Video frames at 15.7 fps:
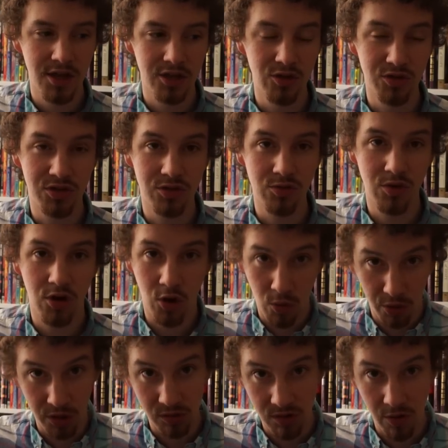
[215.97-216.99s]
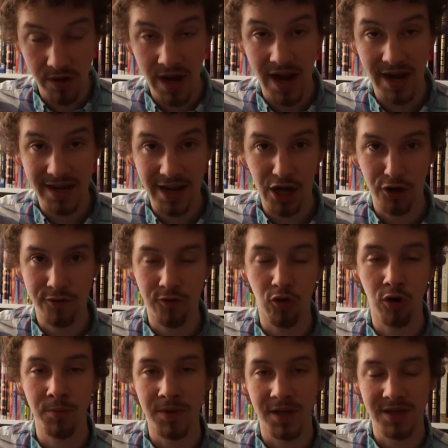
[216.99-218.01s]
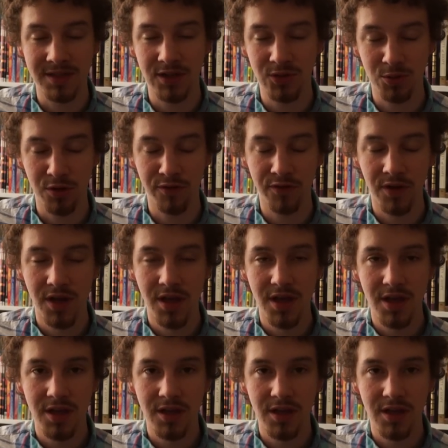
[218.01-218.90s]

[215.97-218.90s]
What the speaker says: used to quote unquote not care for because I sort of